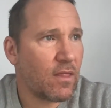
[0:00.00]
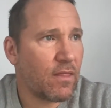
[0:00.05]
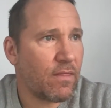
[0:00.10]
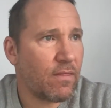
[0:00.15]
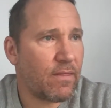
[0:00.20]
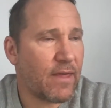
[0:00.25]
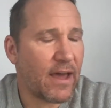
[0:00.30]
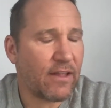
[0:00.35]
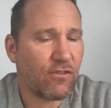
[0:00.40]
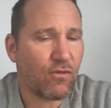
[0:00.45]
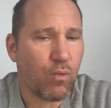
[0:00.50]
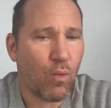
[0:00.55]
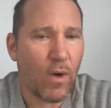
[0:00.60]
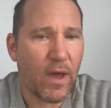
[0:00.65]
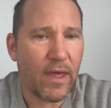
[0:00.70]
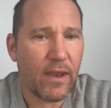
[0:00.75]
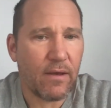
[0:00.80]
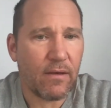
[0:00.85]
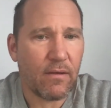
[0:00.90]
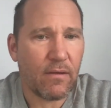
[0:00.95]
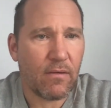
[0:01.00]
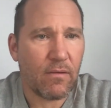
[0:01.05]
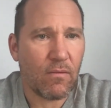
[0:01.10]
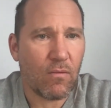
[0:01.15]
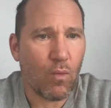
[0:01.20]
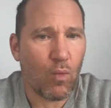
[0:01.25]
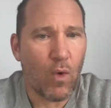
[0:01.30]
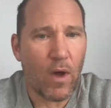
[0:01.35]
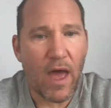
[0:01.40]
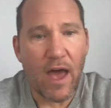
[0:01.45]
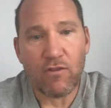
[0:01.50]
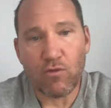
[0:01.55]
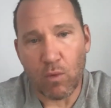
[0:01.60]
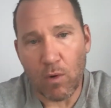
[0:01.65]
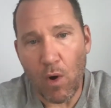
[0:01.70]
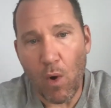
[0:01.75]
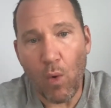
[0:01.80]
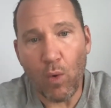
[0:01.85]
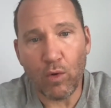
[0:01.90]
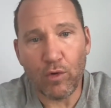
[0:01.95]
that's when as
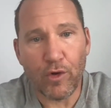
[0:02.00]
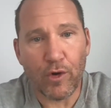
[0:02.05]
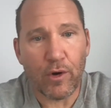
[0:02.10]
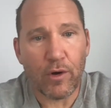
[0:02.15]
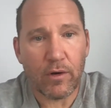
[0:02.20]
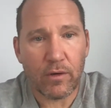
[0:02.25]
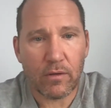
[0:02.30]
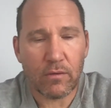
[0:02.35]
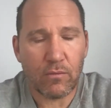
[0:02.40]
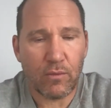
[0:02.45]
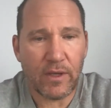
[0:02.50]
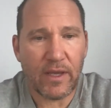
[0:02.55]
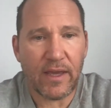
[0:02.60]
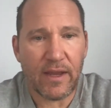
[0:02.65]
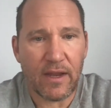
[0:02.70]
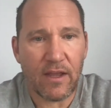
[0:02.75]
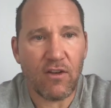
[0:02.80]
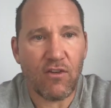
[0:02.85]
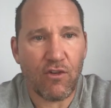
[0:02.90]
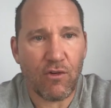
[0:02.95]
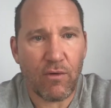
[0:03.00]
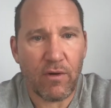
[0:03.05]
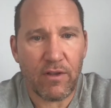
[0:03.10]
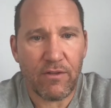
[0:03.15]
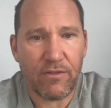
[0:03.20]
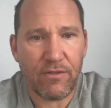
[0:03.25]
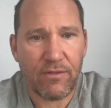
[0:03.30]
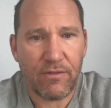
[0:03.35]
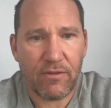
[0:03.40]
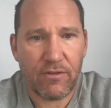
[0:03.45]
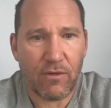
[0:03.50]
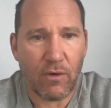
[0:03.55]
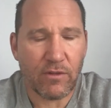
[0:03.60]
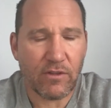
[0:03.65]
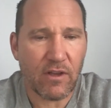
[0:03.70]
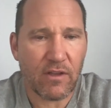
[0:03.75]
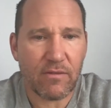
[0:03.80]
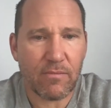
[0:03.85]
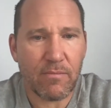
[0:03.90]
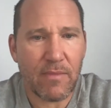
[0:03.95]
we're older we get injuries. So
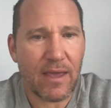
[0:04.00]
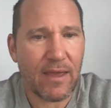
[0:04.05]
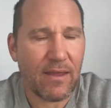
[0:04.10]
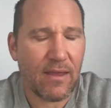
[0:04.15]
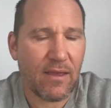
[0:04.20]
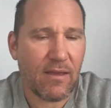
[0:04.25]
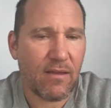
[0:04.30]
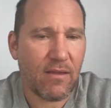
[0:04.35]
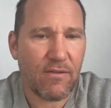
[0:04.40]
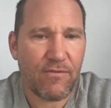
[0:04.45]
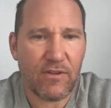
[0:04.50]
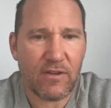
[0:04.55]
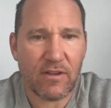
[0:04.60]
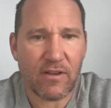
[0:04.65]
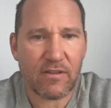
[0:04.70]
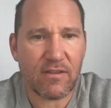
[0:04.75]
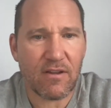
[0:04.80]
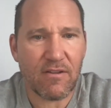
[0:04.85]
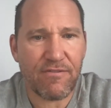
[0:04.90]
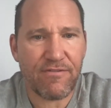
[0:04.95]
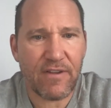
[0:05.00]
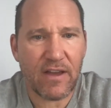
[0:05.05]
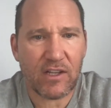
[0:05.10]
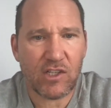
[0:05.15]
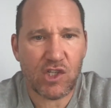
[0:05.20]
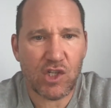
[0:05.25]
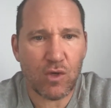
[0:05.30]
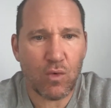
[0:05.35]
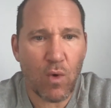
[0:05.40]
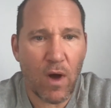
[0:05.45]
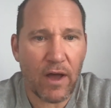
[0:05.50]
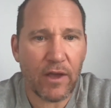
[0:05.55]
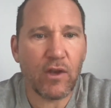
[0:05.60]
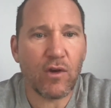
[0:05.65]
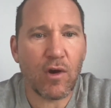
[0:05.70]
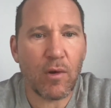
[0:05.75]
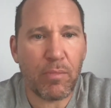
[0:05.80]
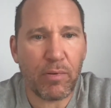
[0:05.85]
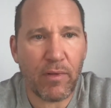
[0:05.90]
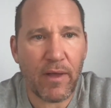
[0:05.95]
if it doesn't affect you while
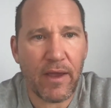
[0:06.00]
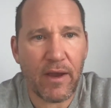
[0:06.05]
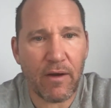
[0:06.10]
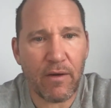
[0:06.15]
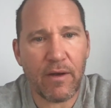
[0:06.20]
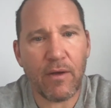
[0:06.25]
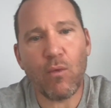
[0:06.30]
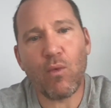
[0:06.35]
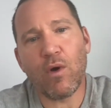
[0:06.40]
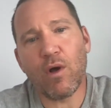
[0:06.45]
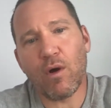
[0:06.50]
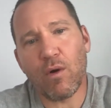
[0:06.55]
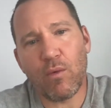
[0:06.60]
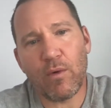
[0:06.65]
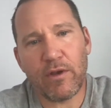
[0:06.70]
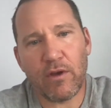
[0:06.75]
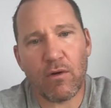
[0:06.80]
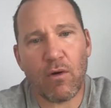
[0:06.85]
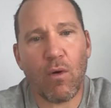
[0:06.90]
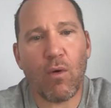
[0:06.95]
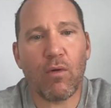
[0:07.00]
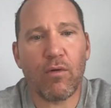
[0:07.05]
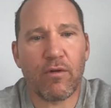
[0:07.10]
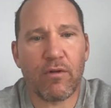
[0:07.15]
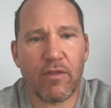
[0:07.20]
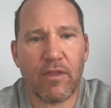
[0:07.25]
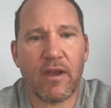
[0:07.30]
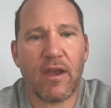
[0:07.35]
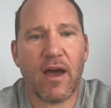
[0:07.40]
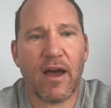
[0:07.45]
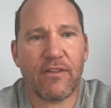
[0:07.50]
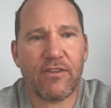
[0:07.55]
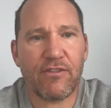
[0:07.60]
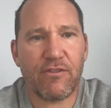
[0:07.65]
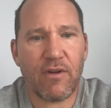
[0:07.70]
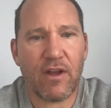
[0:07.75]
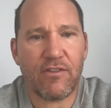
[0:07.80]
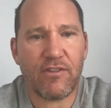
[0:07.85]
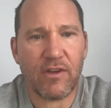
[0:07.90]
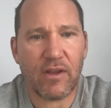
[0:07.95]
you're a player, it will when you're older, the not
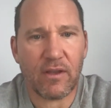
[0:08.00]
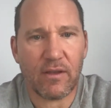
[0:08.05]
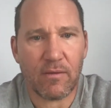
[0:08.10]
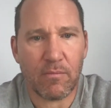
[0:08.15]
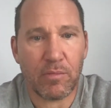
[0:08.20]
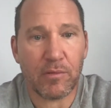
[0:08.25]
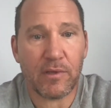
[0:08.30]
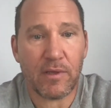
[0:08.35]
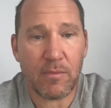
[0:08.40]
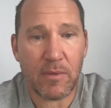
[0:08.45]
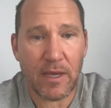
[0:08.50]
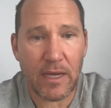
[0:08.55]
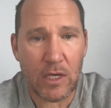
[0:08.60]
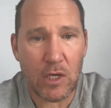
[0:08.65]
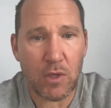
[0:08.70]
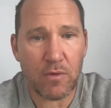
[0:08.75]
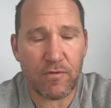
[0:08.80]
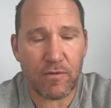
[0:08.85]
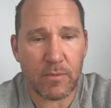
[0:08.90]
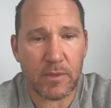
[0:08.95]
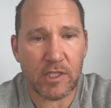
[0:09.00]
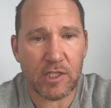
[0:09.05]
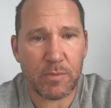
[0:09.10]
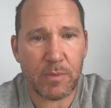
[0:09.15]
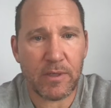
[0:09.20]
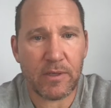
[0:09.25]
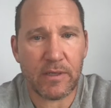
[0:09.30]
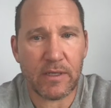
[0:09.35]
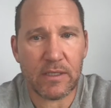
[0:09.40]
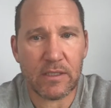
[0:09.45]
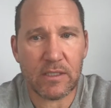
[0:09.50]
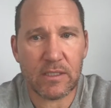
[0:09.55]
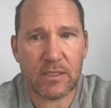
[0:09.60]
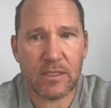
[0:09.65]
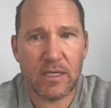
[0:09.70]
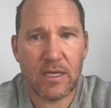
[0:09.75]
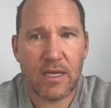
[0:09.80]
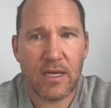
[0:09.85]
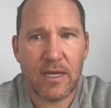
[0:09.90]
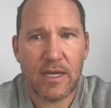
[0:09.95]
stretching. And believe me, I know from experience,
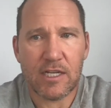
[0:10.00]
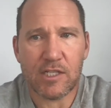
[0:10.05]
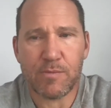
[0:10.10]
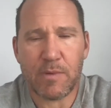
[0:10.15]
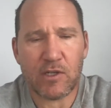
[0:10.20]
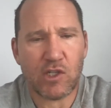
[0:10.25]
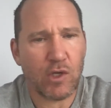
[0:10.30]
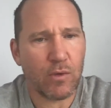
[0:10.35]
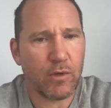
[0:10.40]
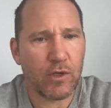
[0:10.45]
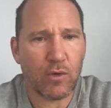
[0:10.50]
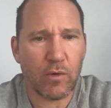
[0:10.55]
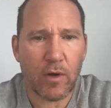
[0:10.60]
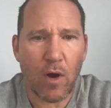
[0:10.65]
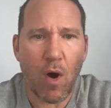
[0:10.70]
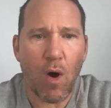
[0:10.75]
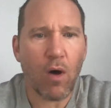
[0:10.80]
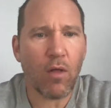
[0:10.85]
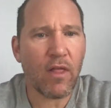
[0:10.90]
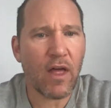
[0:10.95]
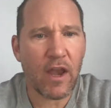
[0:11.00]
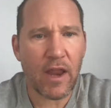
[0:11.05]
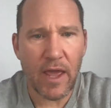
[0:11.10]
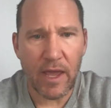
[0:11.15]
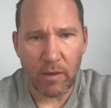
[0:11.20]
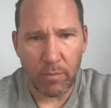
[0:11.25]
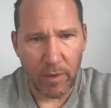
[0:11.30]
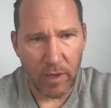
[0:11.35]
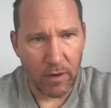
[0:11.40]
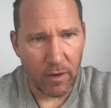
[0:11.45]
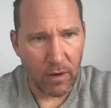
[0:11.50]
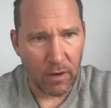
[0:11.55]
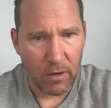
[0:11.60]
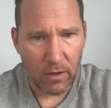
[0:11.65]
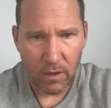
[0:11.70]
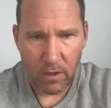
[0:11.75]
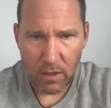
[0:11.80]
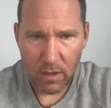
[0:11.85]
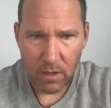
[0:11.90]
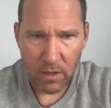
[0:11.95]
especially we're doing all that egg beater
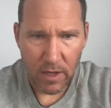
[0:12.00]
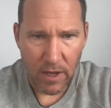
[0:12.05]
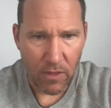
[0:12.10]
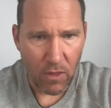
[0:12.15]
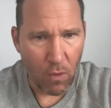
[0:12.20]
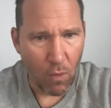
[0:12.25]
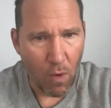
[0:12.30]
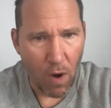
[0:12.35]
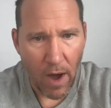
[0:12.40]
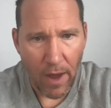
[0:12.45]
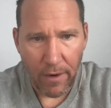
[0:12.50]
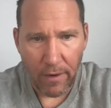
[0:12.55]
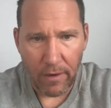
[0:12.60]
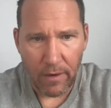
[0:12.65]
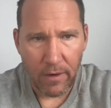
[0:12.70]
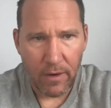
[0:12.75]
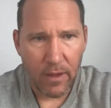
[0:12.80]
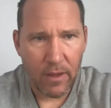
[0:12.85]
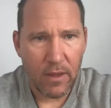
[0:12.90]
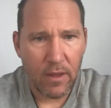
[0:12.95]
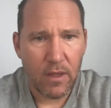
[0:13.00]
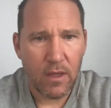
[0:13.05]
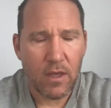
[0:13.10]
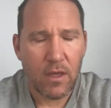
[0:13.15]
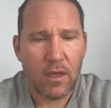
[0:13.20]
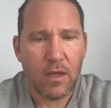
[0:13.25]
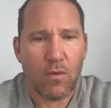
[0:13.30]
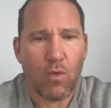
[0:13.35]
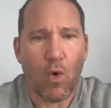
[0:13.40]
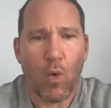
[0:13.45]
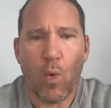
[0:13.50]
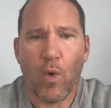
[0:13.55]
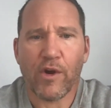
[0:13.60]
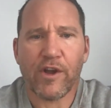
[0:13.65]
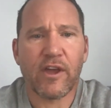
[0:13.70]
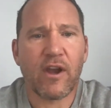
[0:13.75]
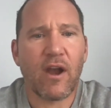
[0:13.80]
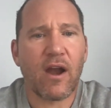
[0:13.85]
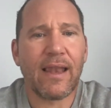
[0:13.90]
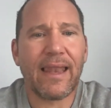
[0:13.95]
in the water, we're
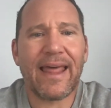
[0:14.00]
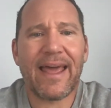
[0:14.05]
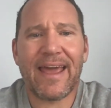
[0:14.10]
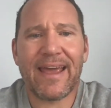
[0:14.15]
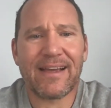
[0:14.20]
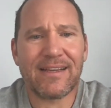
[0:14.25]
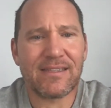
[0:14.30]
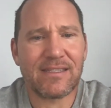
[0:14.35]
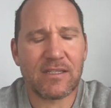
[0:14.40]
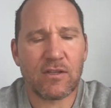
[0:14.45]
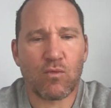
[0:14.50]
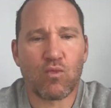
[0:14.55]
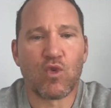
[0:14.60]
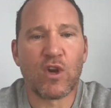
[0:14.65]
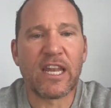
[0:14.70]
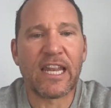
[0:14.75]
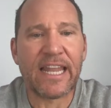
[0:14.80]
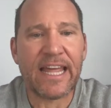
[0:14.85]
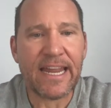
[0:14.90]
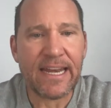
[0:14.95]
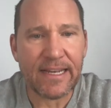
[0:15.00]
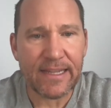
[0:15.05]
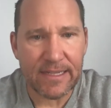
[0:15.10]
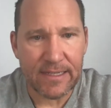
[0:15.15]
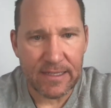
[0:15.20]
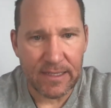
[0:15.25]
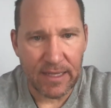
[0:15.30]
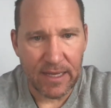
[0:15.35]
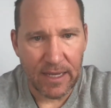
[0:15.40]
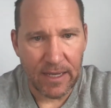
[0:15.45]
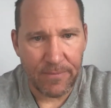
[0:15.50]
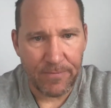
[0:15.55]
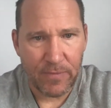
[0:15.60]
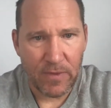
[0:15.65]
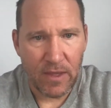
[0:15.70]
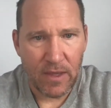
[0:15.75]
working our legs relentlessly,